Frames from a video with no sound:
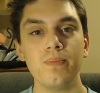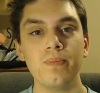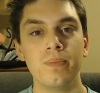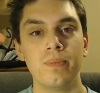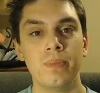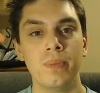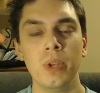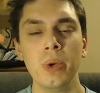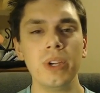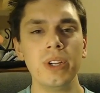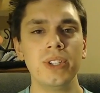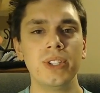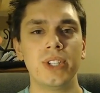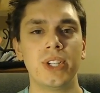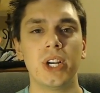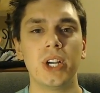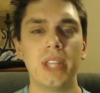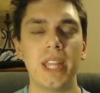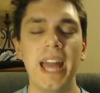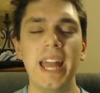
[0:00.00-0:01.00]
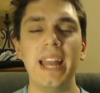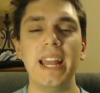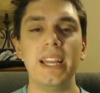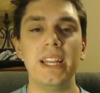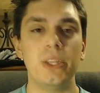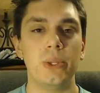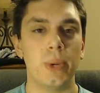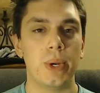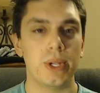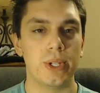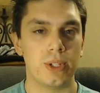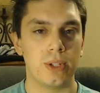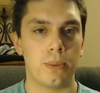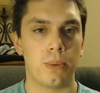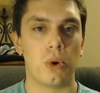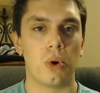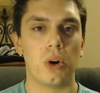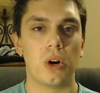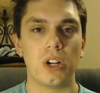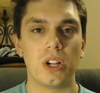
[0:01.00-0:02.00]
you can turn that into a
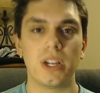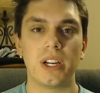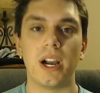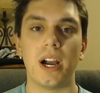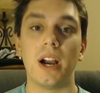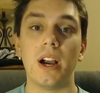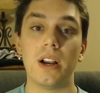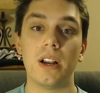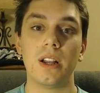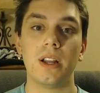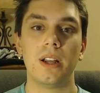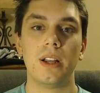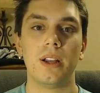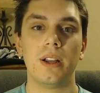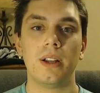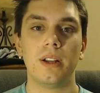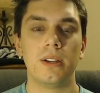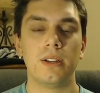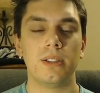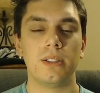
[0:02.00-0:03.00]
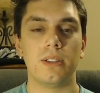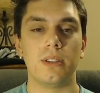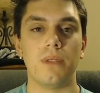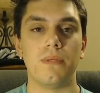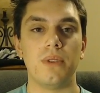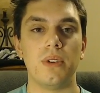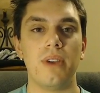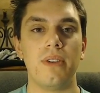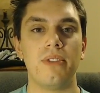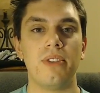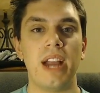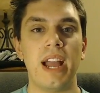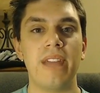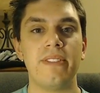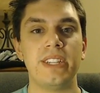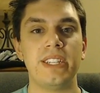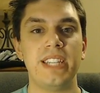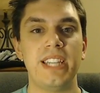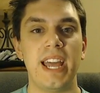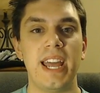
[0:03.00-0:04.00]
supporter card. So if you ever have
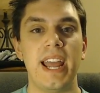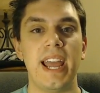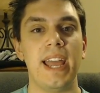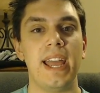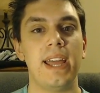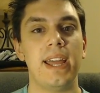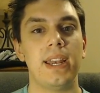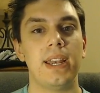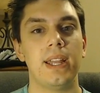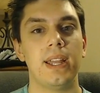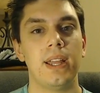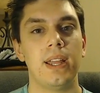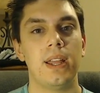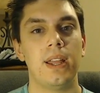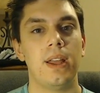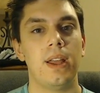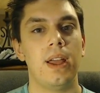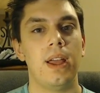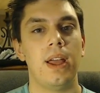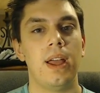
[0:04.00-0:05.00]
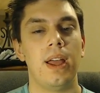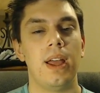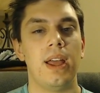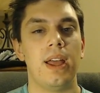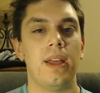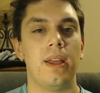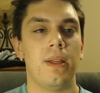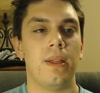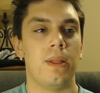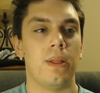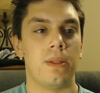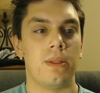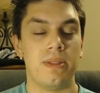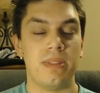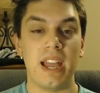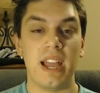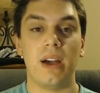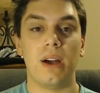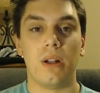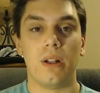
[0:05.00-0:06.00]
a dead hand,
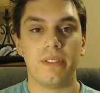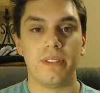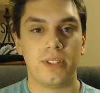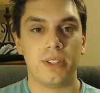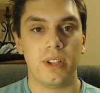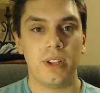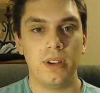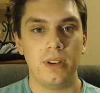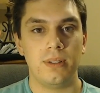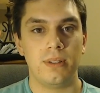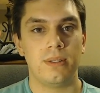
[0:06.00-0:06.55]
now all of a sudden,